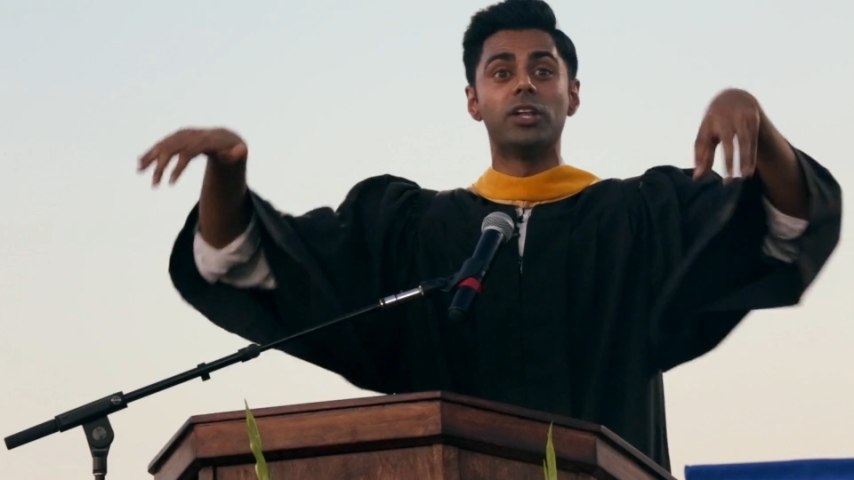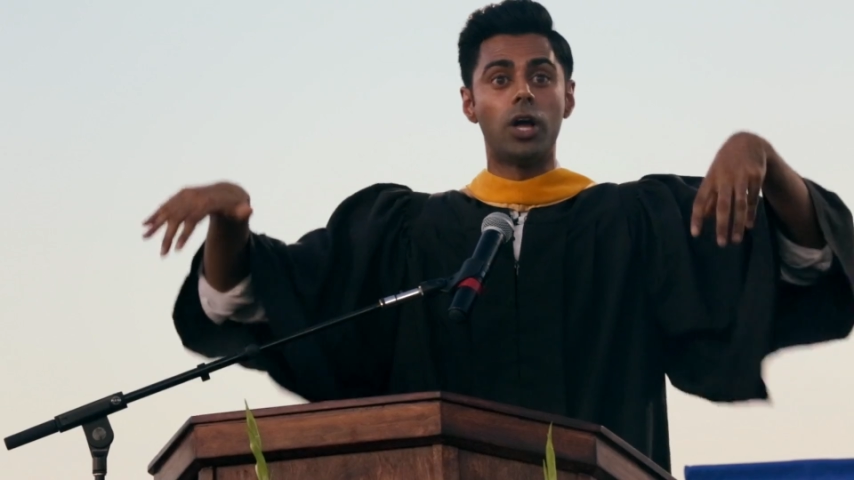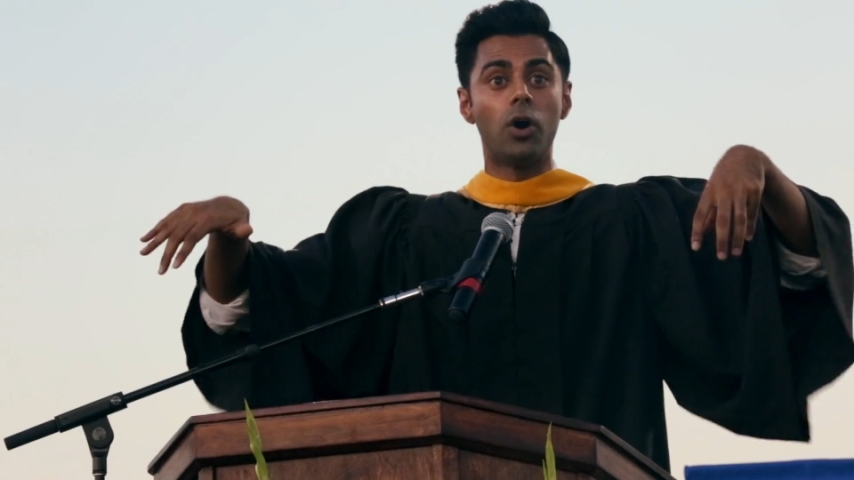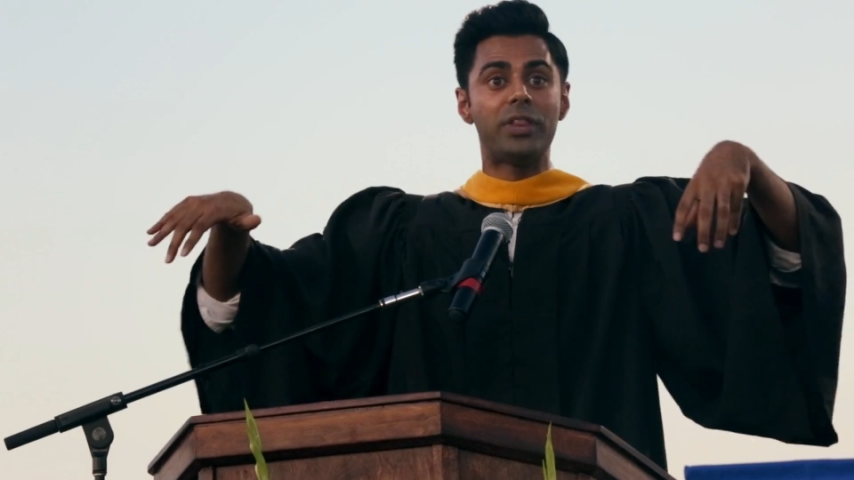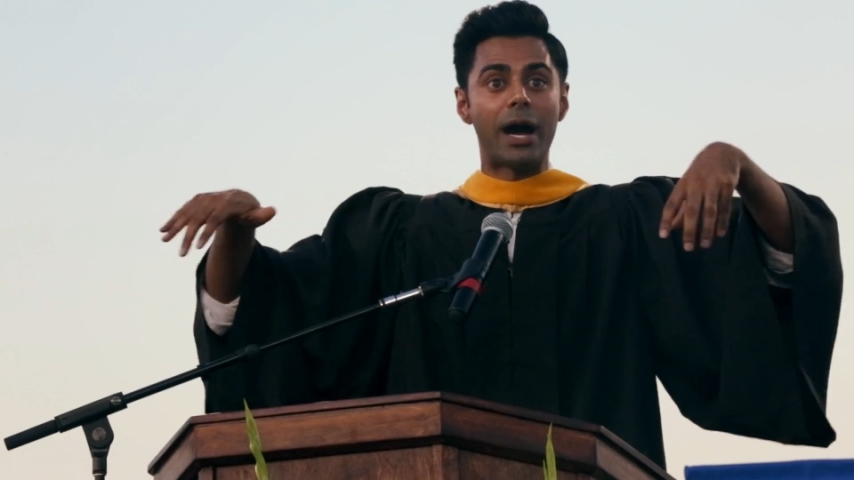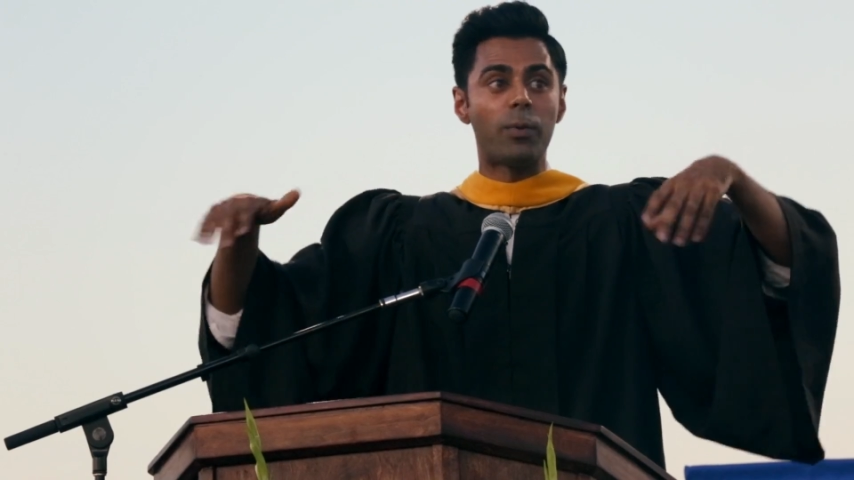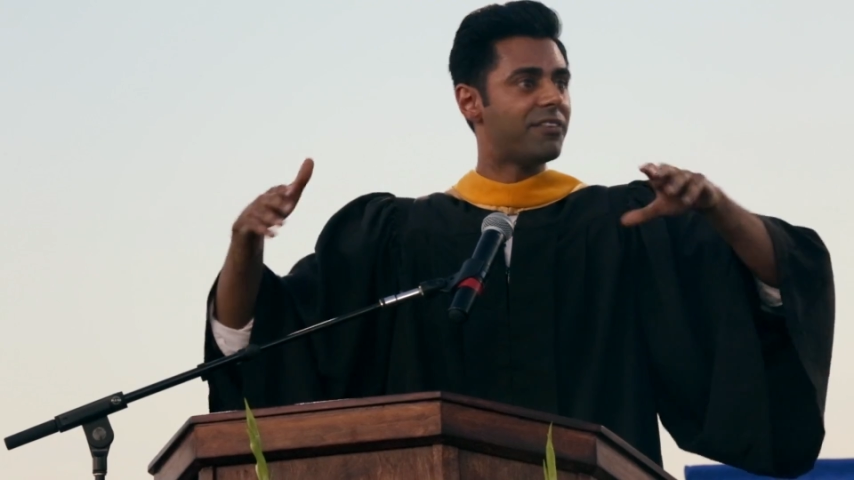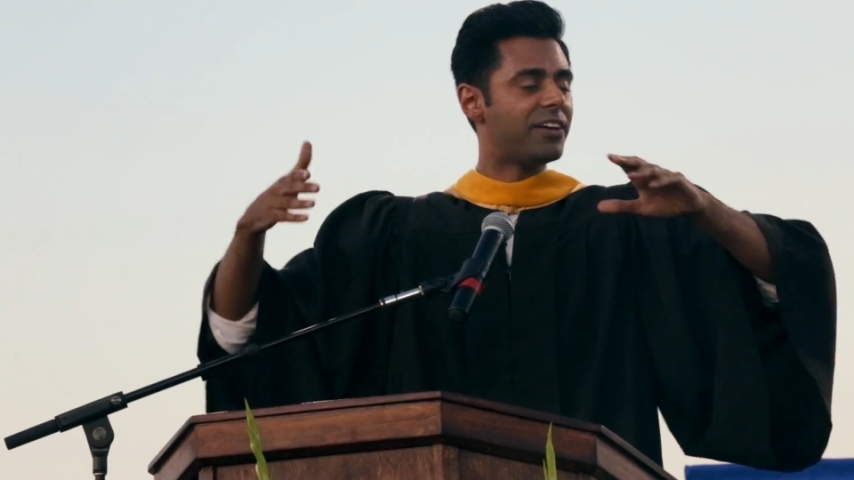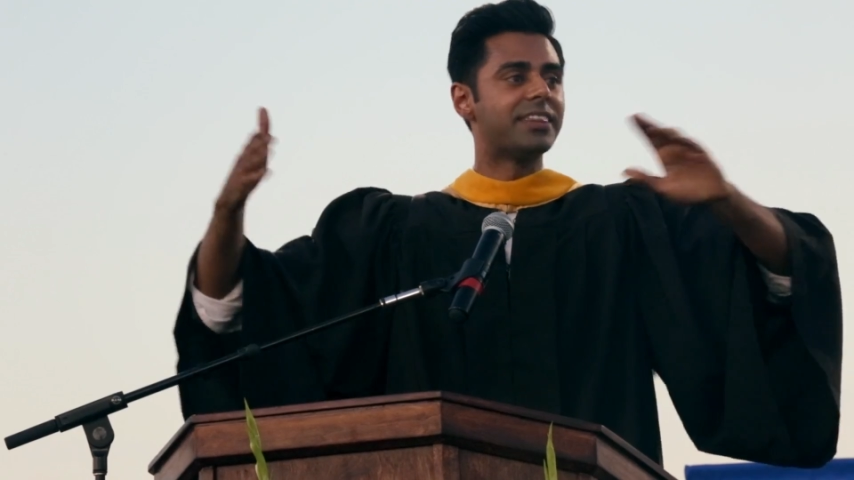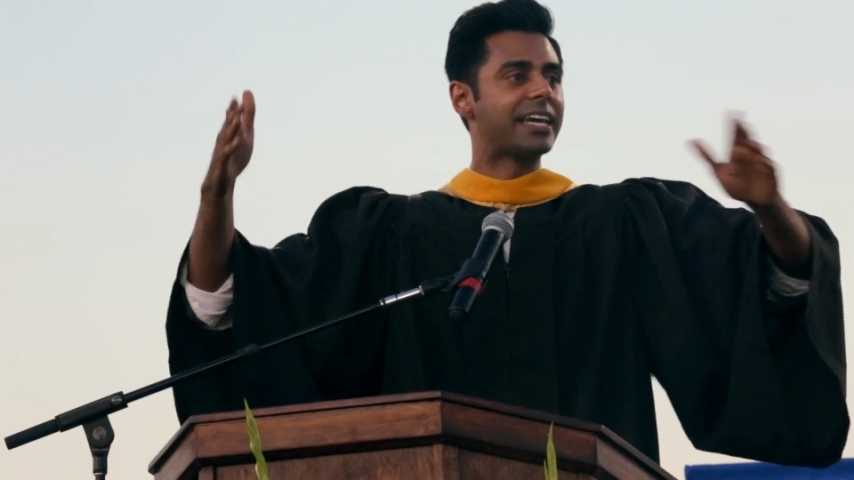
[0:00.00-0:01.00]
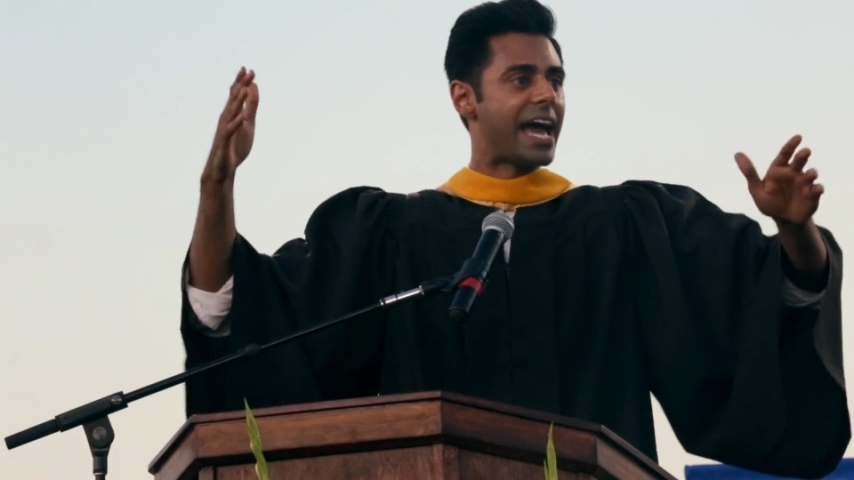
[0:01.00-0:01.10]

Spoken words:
alone, that way if anything